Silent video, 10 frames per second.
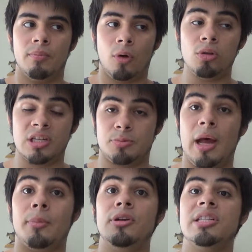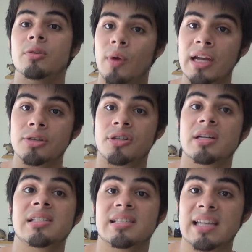holding us back." But you see, Reiju, she
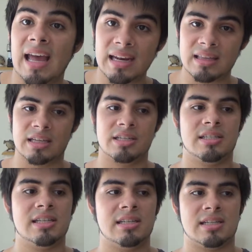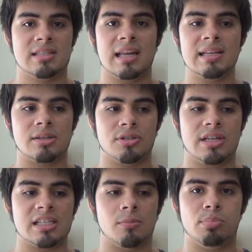doesn't say anything. She, she just stays there, and
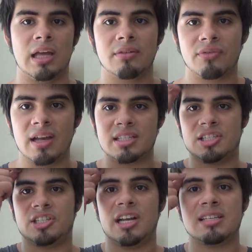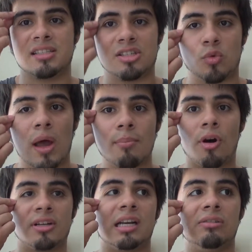she has a blank face, and she has the sweat
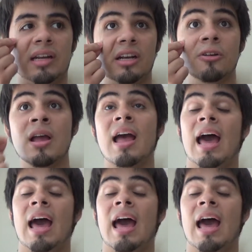mark down right here.